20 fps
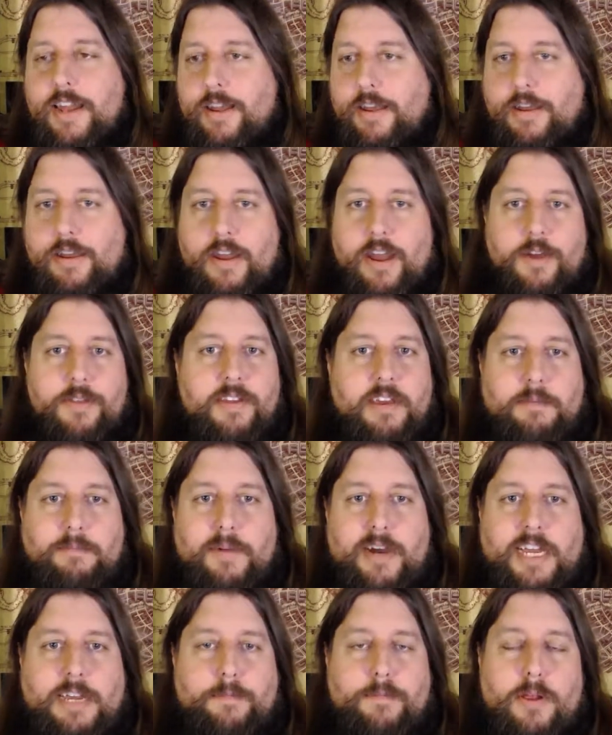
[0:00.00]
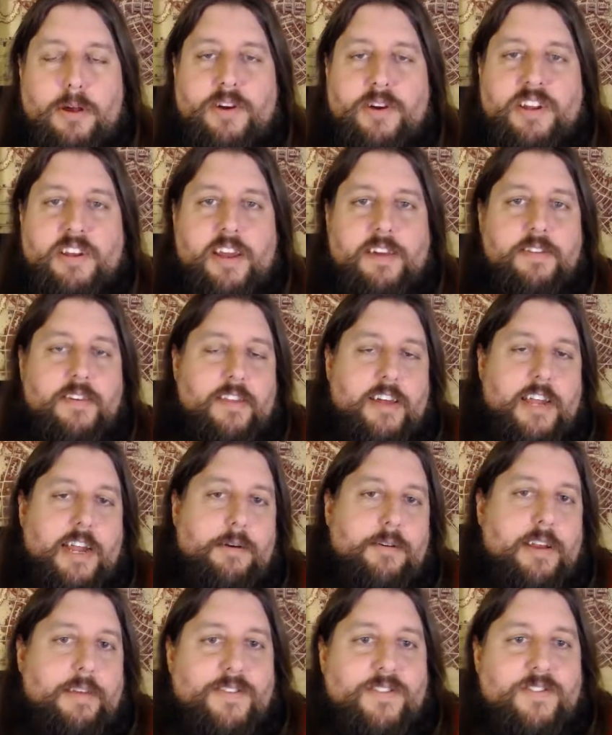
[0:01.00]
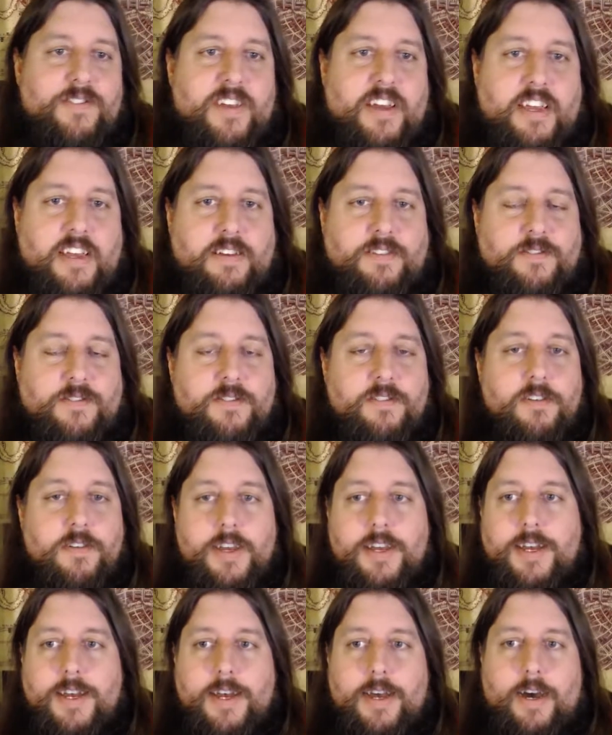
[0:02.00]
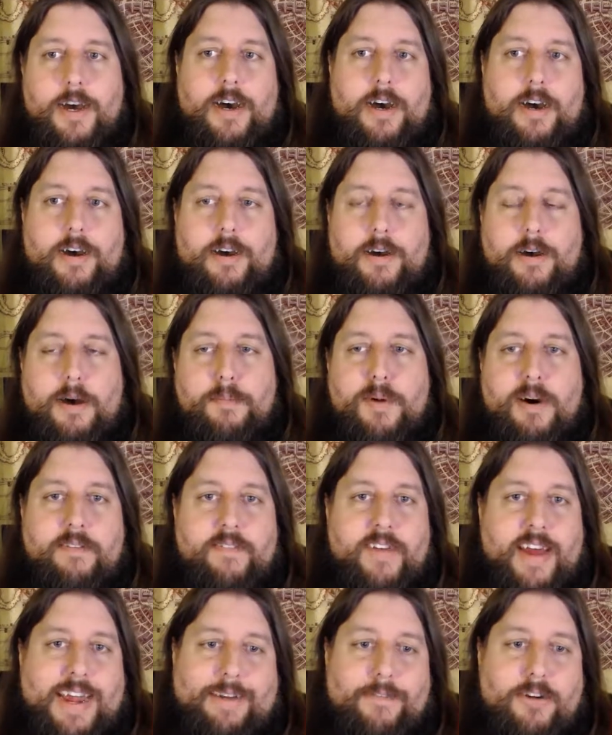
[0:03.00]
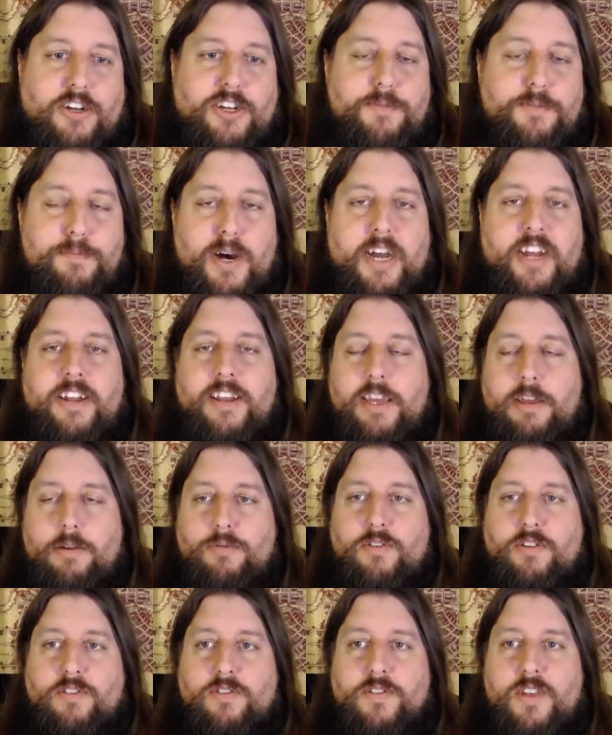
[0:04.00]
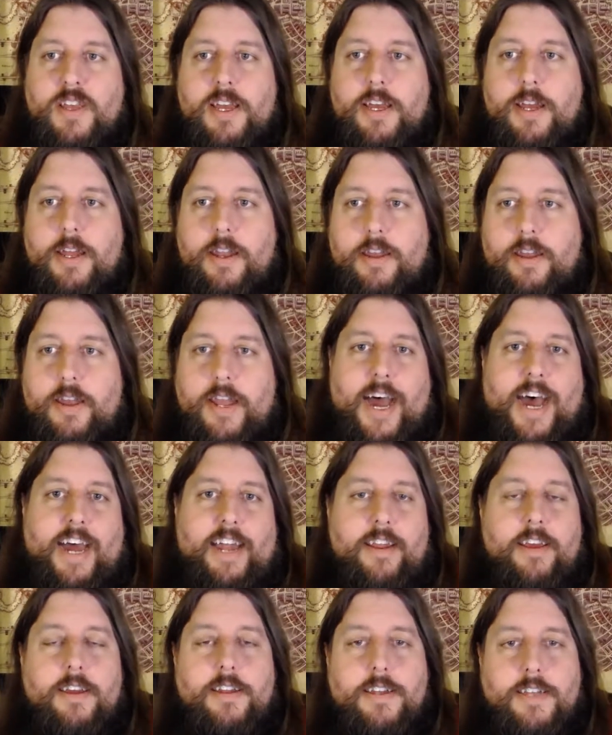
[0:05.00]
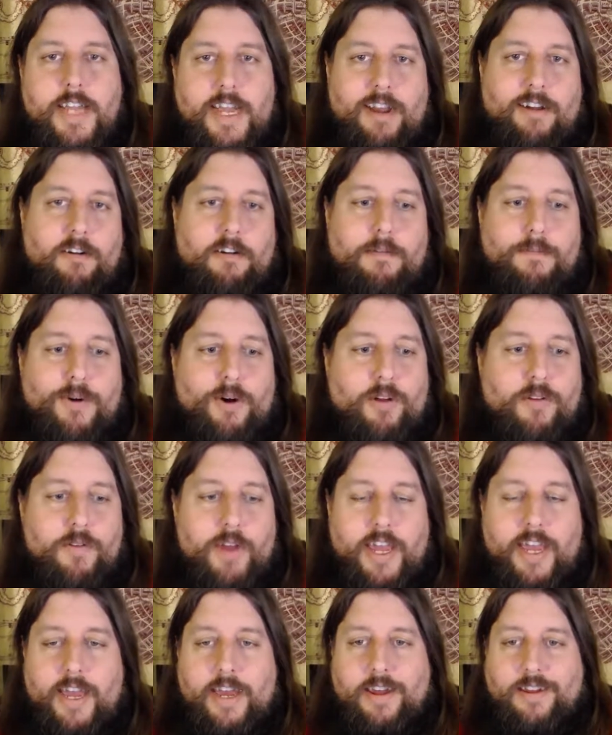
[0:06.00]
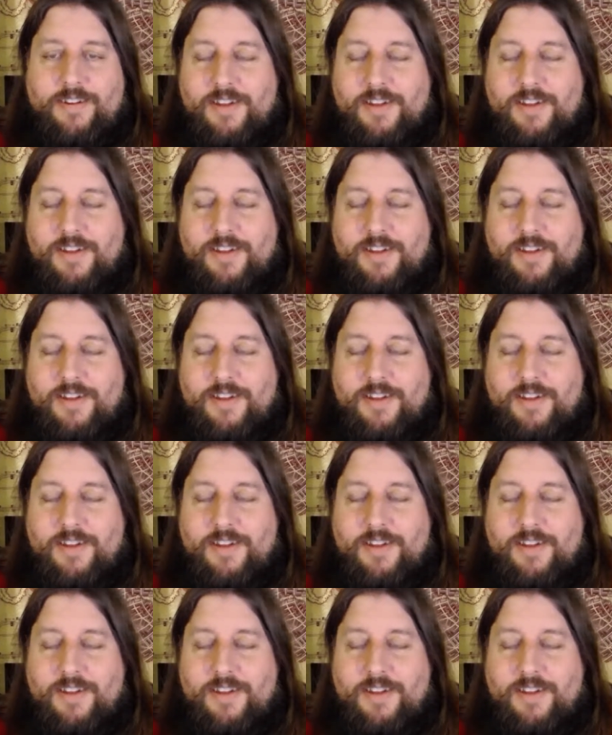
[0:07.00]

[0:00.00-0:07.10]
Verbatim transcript: Nothing mind blowing, nothing that I would even say is uh, above average, but it was not terrible. And